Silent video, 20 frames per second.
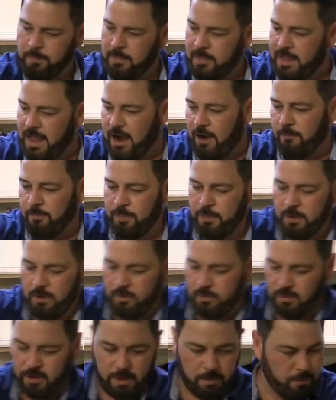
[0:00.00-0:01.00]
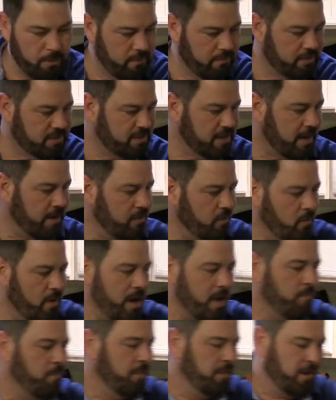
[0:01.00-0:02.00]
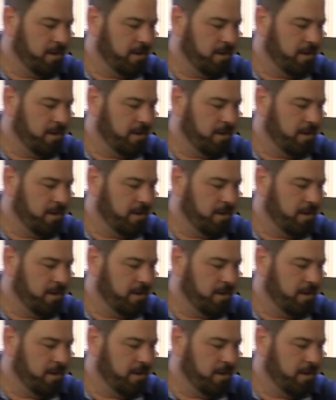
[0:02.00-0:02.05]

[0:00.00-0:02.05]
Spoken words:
Now, we're gonna move this out of the way.